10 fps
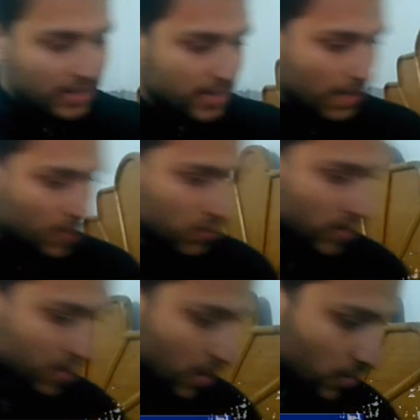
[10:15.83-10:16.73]
did damage to
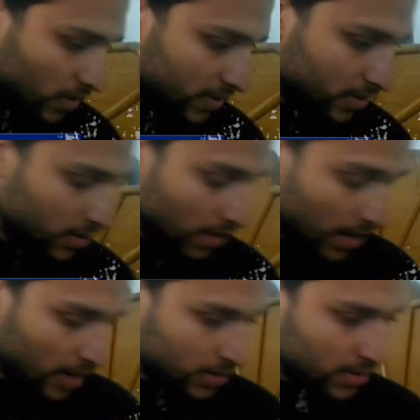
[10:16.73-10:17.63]
that tower. I
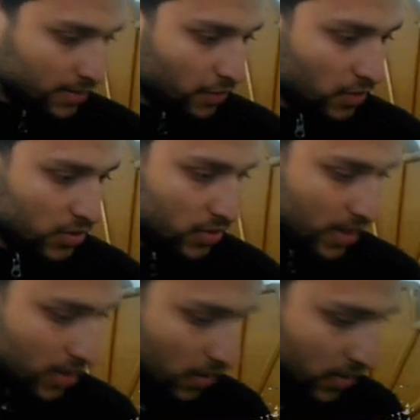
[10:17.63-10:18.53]
didn't focus on
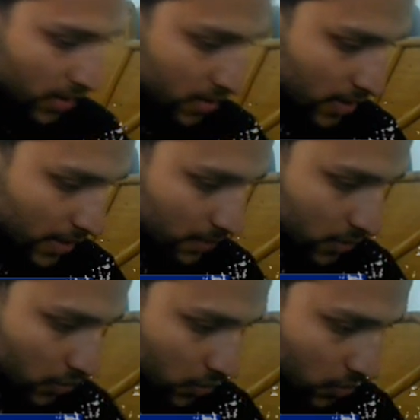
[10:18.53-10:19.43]
that tower that time.
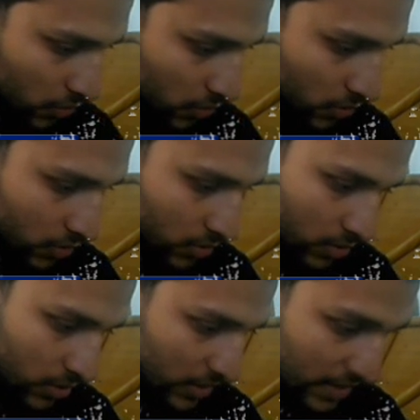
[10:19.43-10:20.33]
So
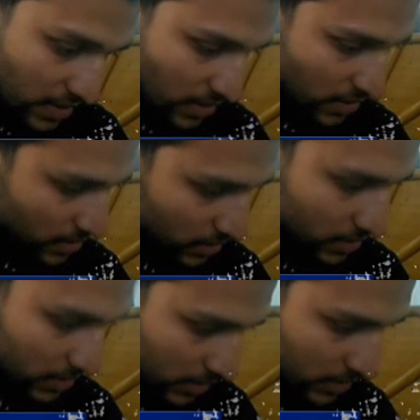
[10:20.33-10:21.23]
he
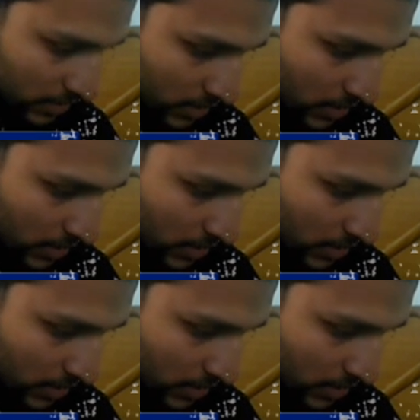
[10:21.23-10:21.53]
has